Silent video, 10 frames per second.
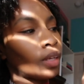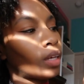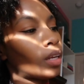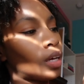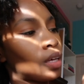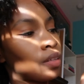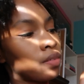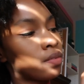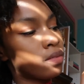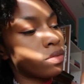And I
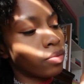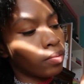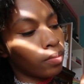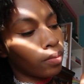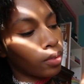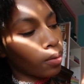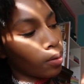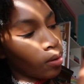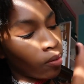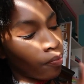can
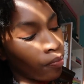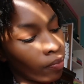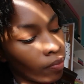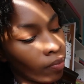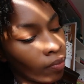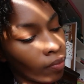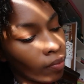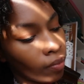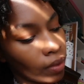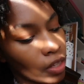scroll.
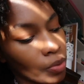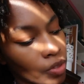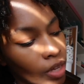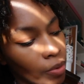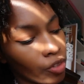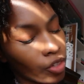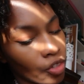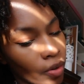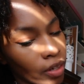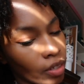I was just
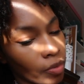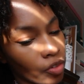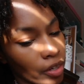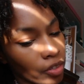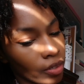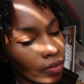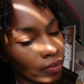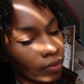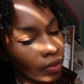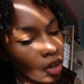showing a demonstration.
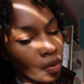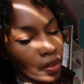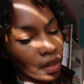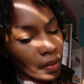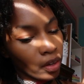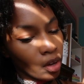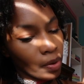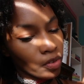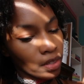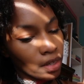Oh, I think my
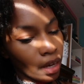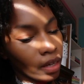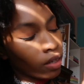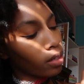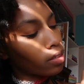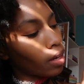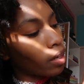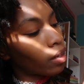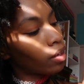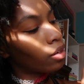Kobo just died. It is
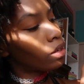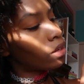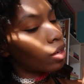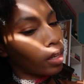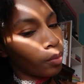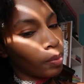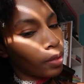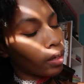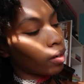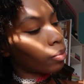dying. And let me
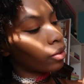plug it up